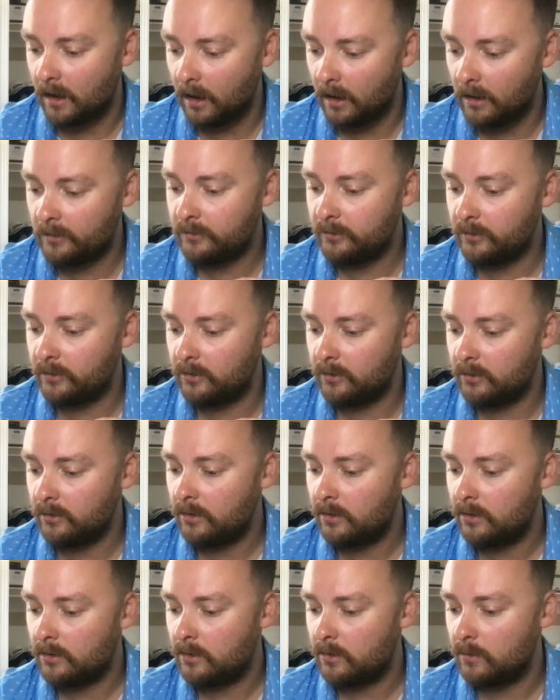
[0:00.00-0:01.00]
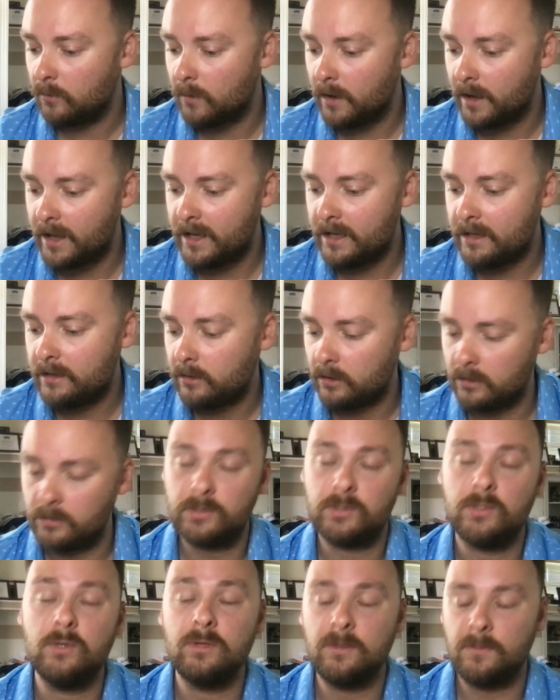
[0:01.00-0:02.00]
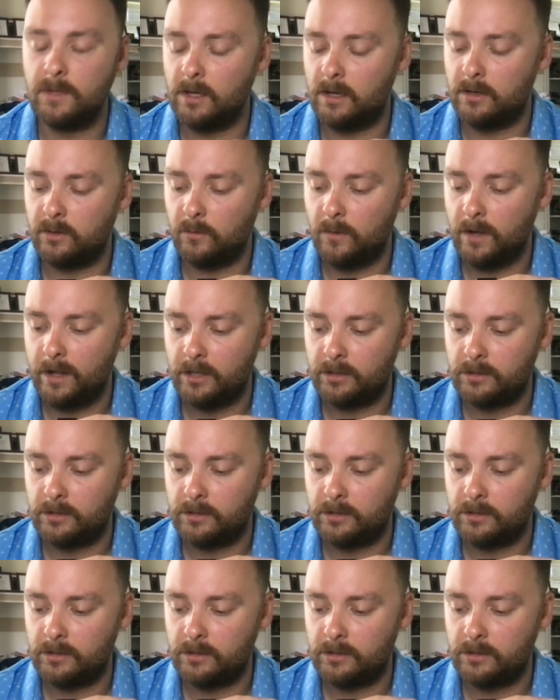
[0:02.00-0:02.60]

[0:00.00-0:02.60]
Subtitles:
underway, or soon to be underway,